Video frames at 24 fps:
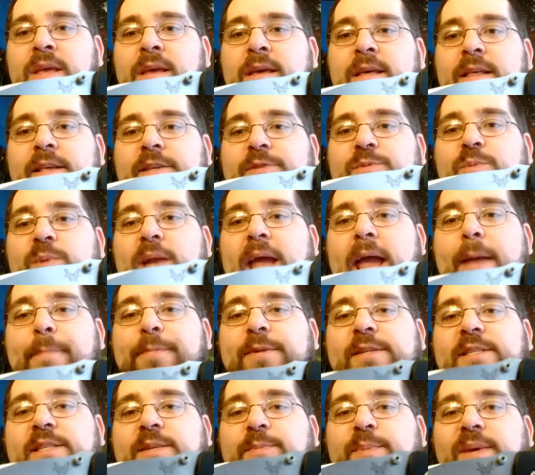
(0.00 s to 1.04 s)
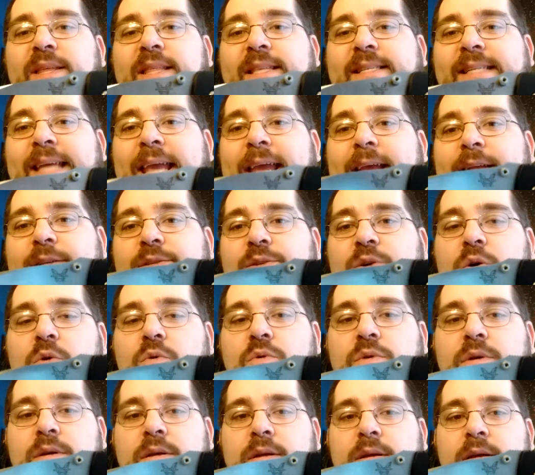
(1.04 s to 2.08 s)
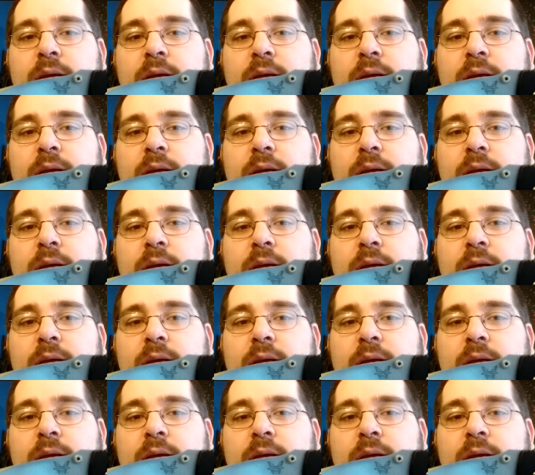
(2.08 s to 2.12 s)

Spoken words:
This one happens to be the Tanto.